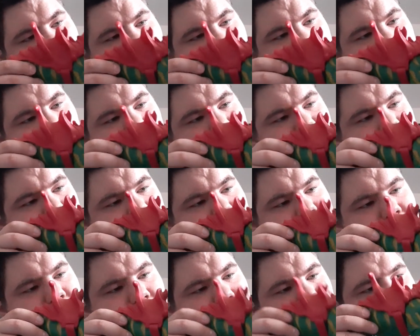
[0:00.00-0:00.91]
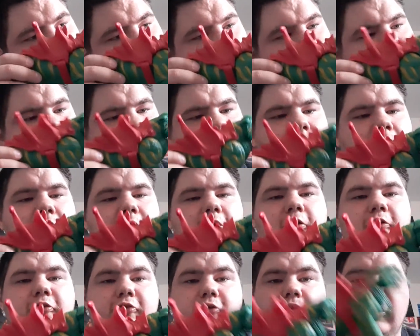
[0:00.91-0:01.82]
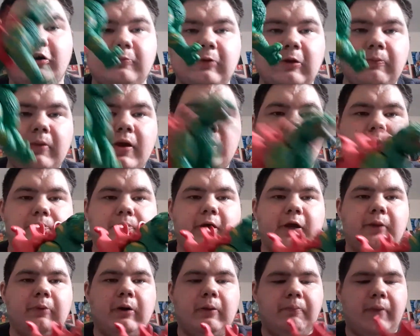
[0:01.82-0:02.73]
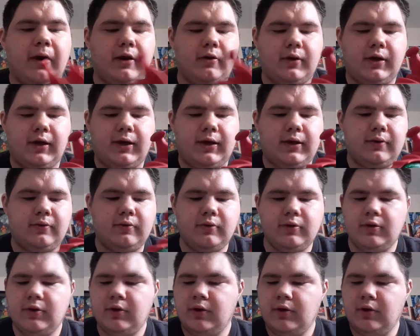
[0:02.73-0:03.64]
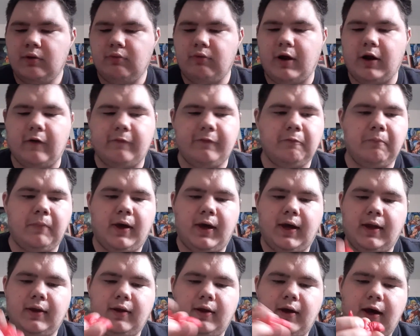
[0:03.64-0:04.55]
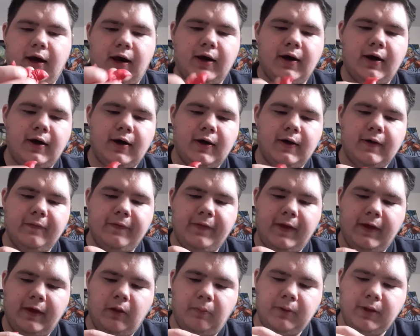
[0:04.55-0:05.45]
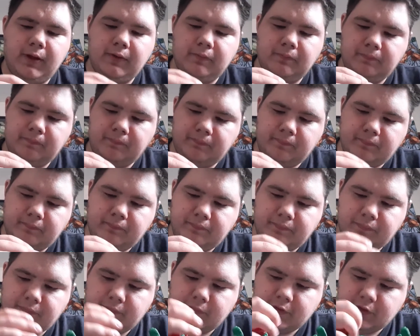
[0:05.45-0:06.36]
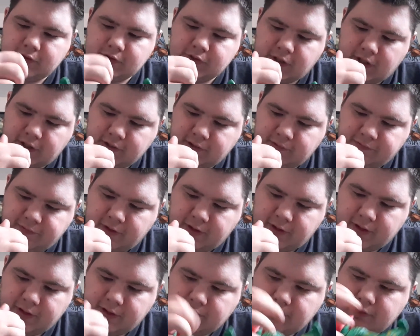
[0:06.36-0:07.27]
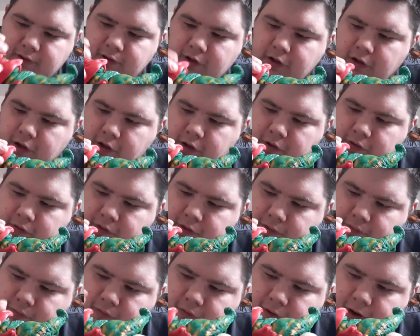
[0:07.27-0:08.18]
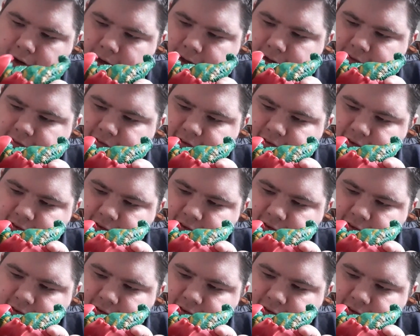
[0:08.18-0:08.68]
and go into battle. So here's my main complaint about Battle Cat right off the bat. The helmet, trying to find the right